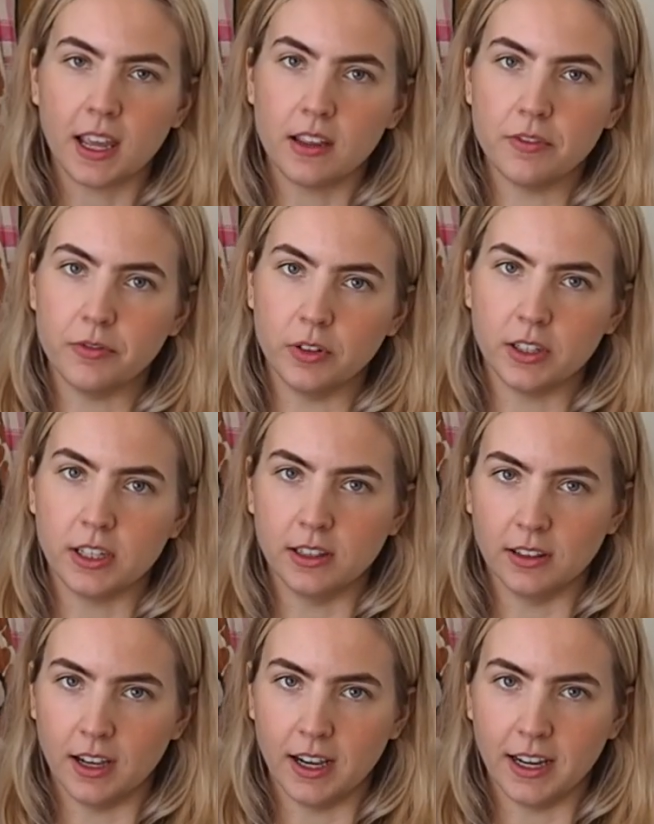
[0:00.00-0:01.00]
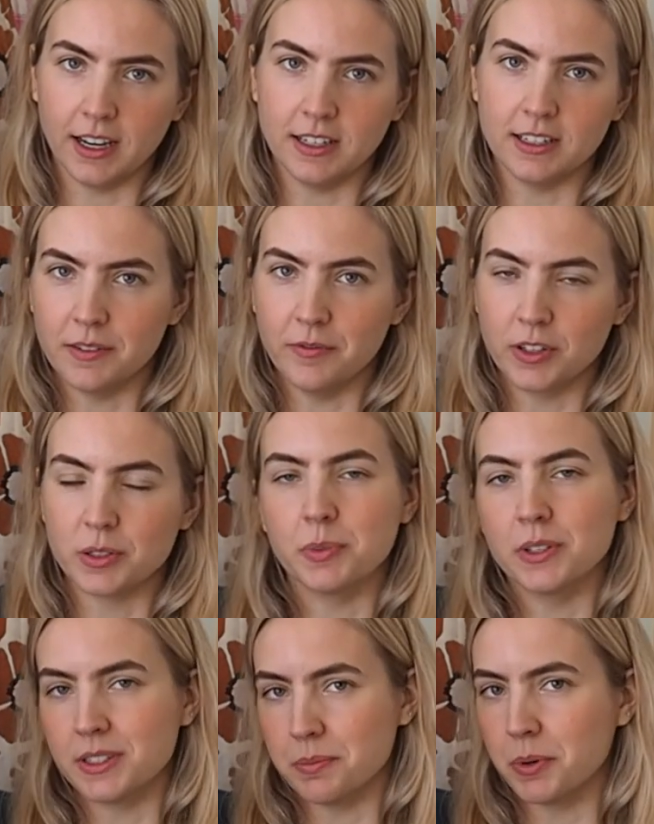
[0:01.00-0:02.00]
a fully lined
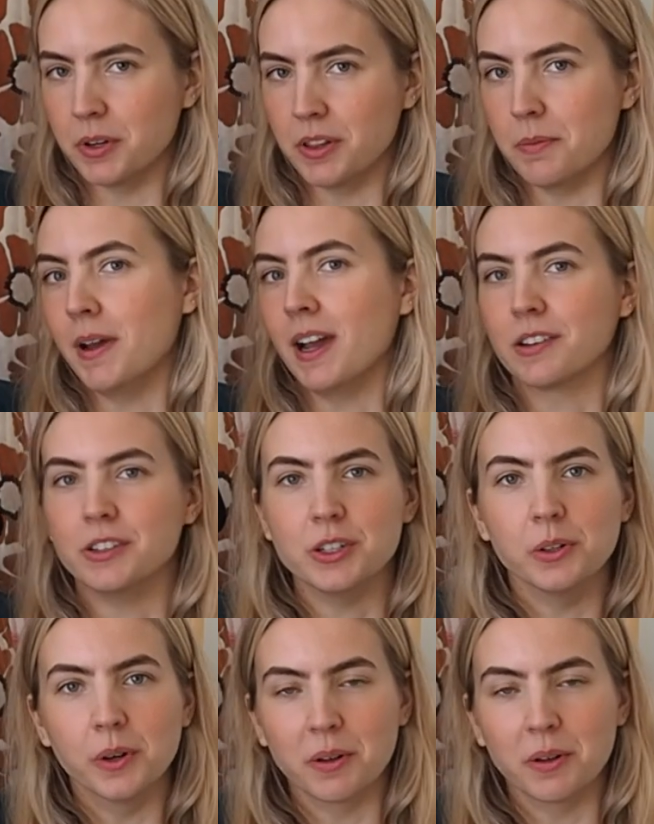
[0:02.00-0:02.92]
invisible zipper in the back too,